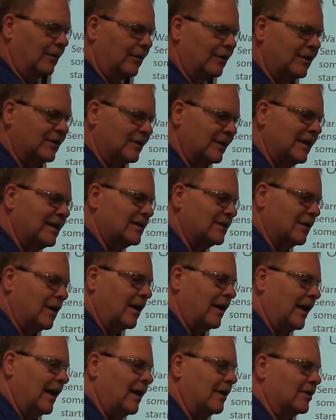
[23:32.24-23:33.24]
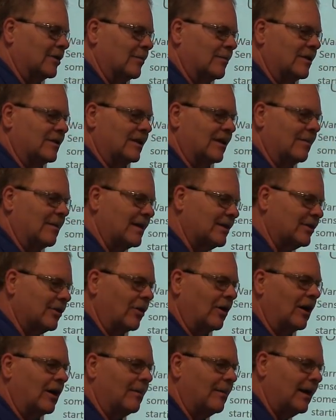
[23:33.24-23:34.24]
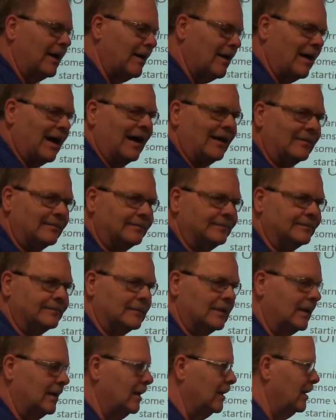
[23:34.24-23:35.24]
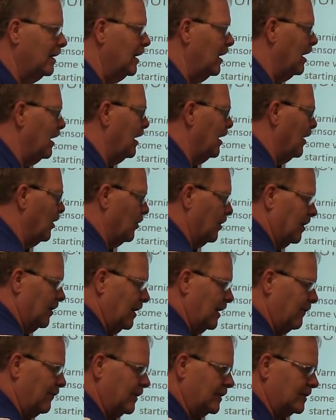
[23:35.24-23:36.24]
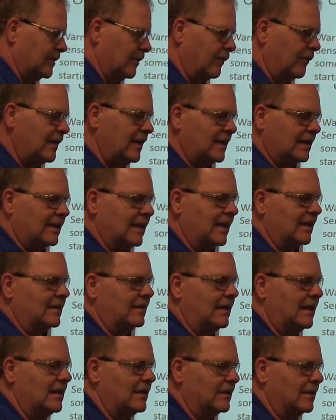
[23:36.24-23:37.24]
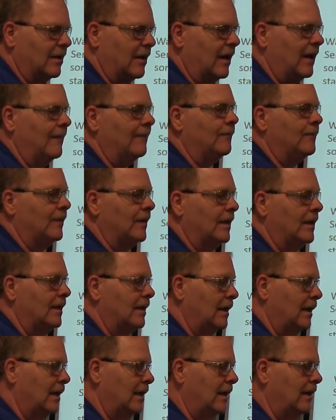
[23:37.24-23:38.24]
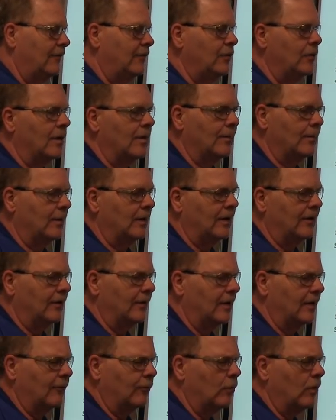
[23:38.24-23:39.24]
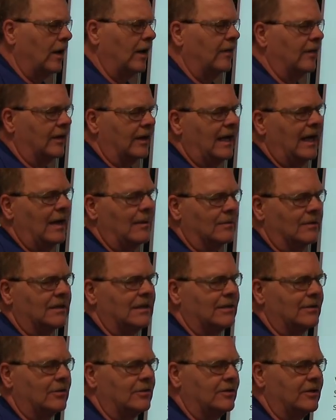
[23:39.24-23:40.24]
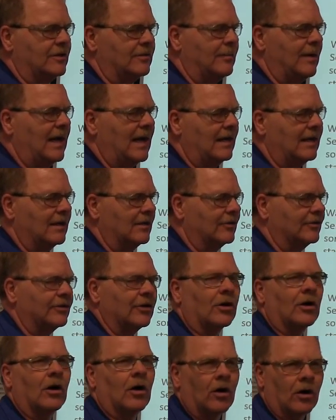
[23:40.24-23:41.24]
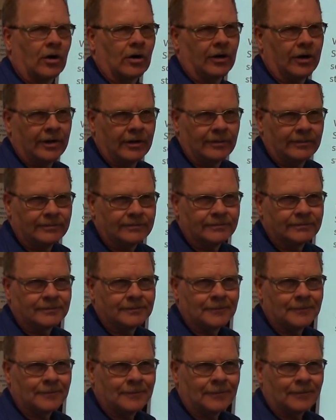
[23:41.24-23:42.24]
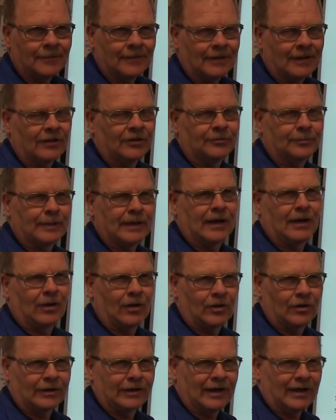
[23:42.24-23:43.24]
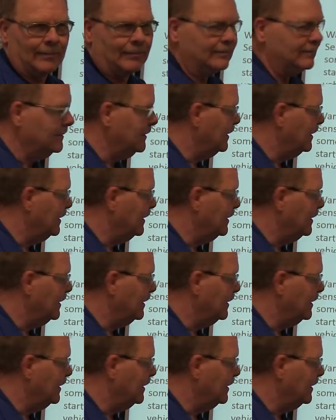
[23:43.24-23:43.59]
these Nissan Altimas, they may start and they may not. If it's a V6 Nissan, if one of the cam sensors is bad, it'll start hard. It'll spin a long time